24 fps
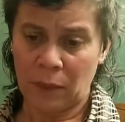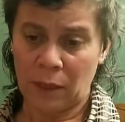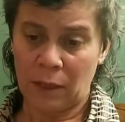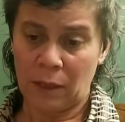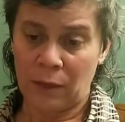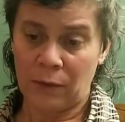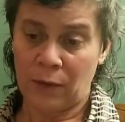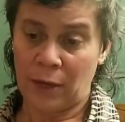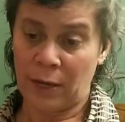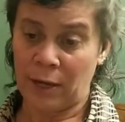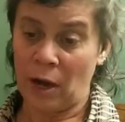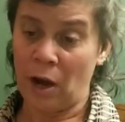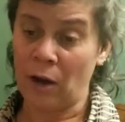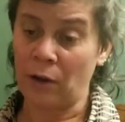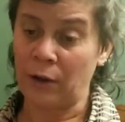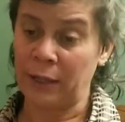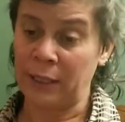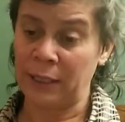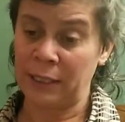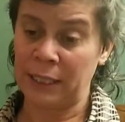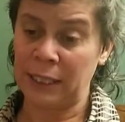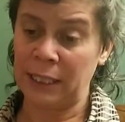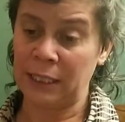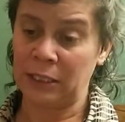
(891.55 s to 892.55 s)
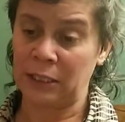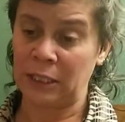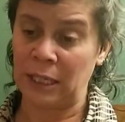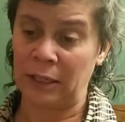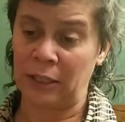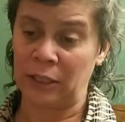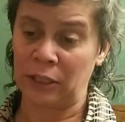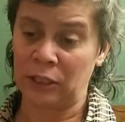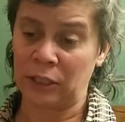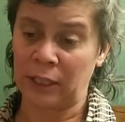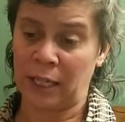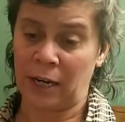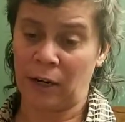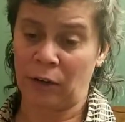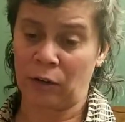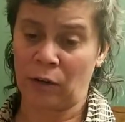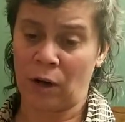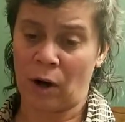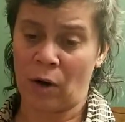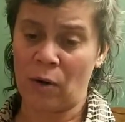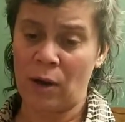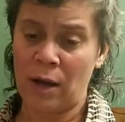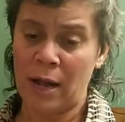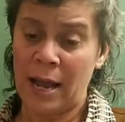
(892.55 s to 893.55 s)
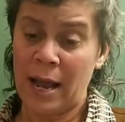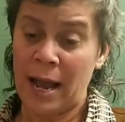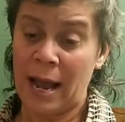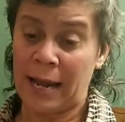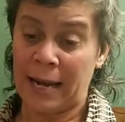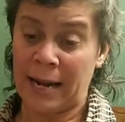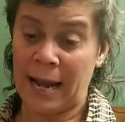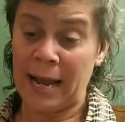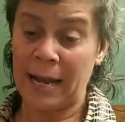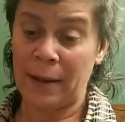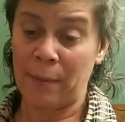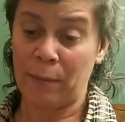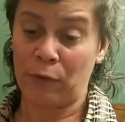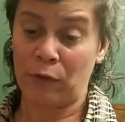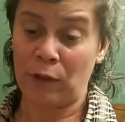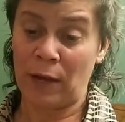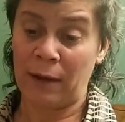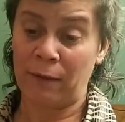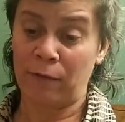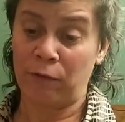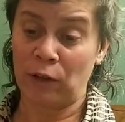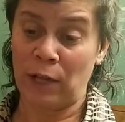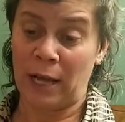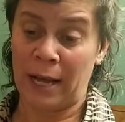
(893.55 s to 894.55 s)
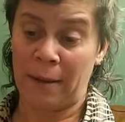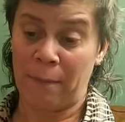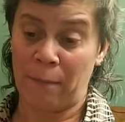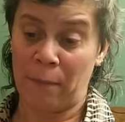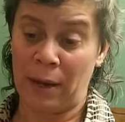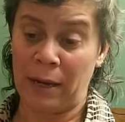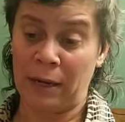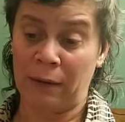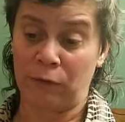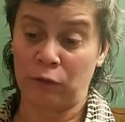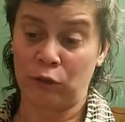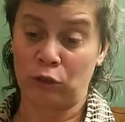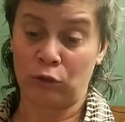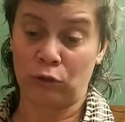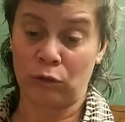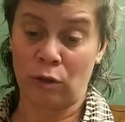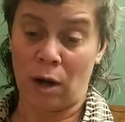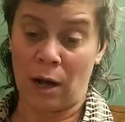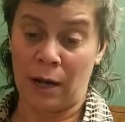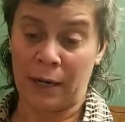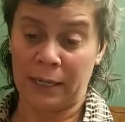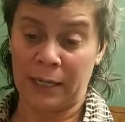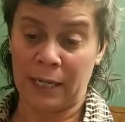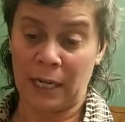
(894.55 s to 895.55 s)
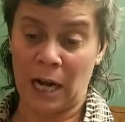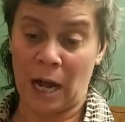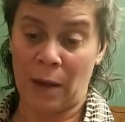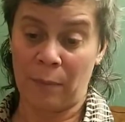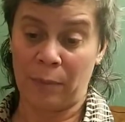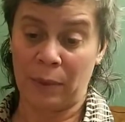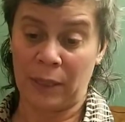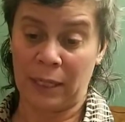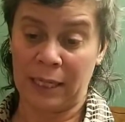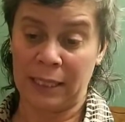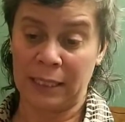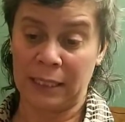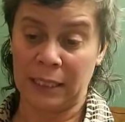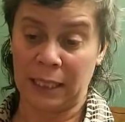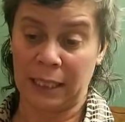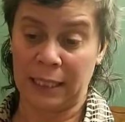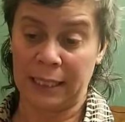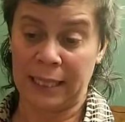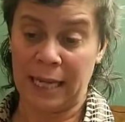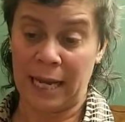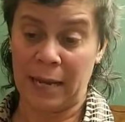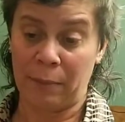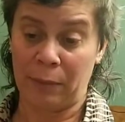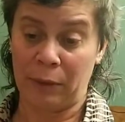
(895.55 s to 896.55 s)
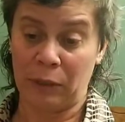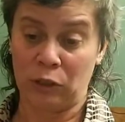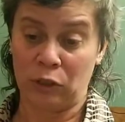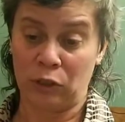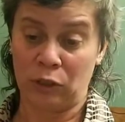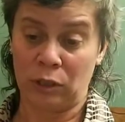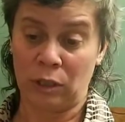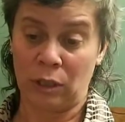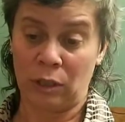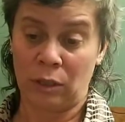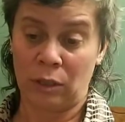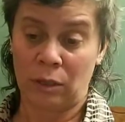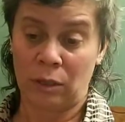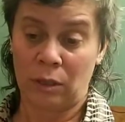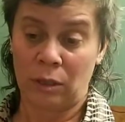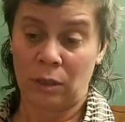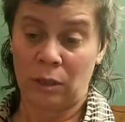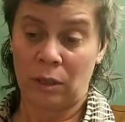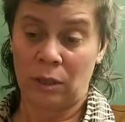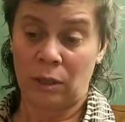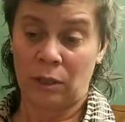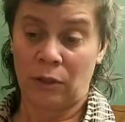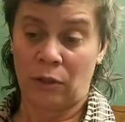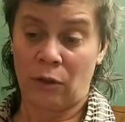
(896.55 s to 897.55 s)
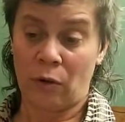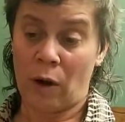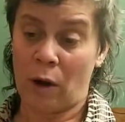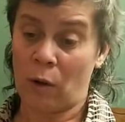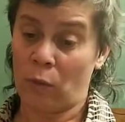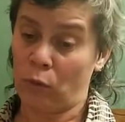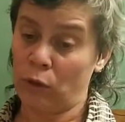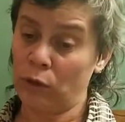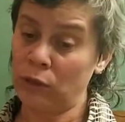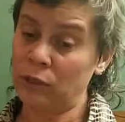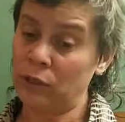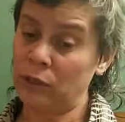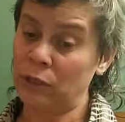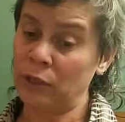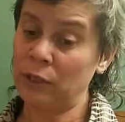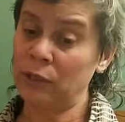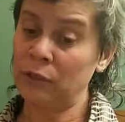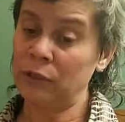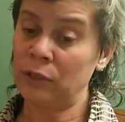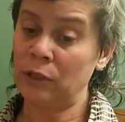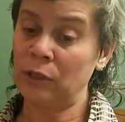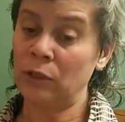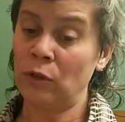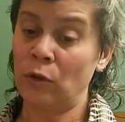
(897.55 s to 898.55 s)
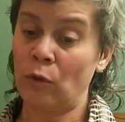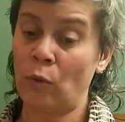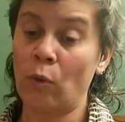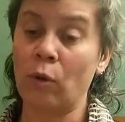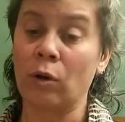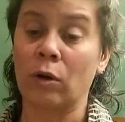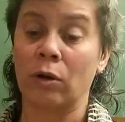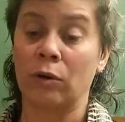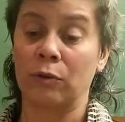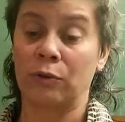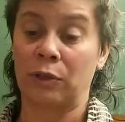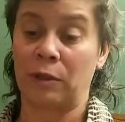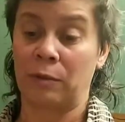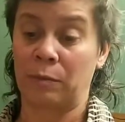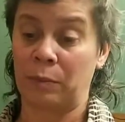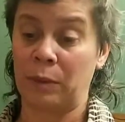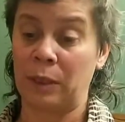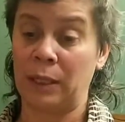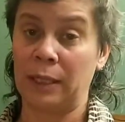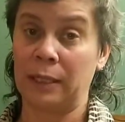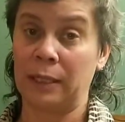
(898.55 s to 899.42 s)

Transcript: "They are indeed," said the Scarecrow, "and I am thankful I am made of straw and cannot be easily damaged." There are worse things in the world than being a